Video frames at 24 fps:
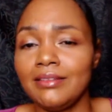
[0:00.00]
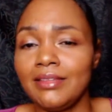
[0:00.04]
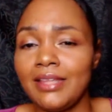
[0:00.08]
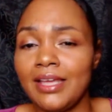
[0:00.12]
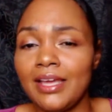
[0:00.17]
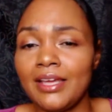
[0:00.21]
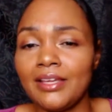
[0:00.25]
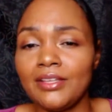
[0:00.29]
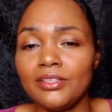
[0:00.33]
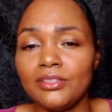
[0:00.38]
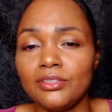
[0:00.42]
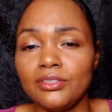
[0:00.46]

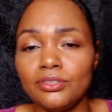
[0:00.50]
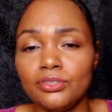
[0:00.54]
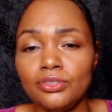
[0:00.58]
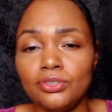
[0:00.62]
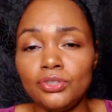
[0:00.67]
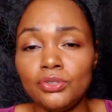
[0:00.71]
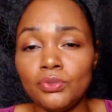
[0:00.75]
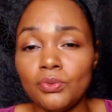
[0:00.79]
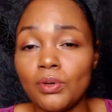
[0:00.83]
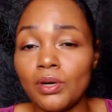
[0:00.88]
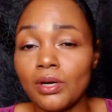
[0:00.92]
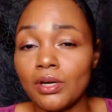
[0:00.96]
that
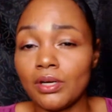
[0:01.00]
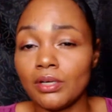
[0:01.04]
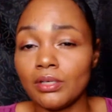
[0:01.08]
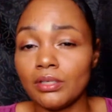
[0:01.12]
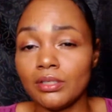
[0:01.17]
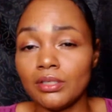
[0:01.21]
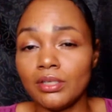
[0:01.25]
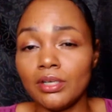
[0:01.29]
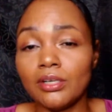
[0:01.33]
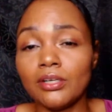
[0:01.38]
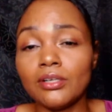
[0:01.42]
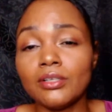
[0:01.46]
you are
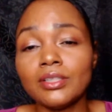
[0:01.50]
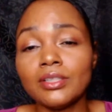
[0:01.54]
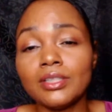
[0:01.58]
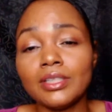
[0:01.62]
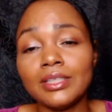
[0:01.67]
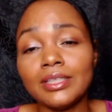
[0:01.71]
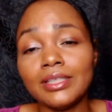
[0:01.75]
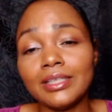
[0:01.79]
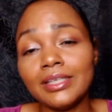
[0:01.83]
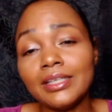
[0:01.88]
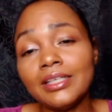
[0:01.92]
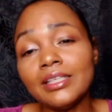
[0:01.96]

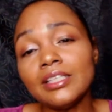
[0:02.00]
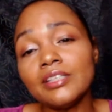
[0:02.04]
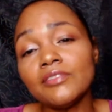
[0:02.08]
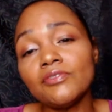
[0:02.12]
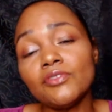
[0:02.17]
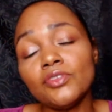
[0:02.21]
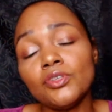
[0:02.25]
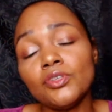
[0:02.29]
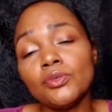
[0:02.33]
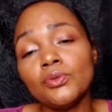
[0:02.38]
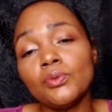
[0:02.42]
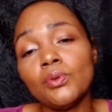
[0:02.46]
currently in
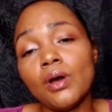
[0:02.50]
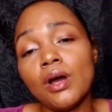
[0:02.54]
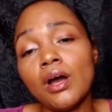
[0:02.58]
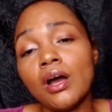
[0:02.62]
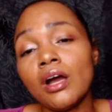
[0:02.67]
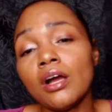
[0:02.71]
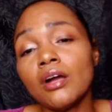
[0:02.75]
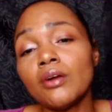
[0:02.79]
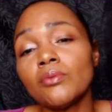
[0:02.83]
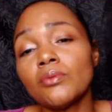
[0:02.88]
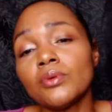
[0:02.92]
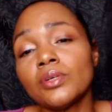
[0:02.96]
if you
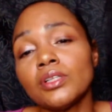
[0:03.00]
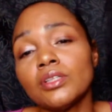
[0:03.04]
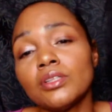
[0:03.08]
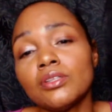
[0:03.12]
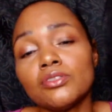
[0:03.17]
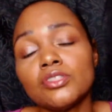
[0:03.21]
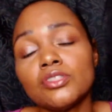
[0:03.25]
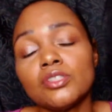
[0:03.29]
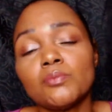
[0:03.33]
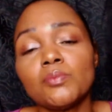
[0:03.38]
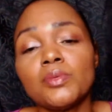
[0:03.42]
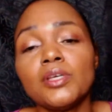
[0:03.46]
are one of
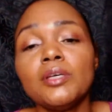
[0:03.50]
those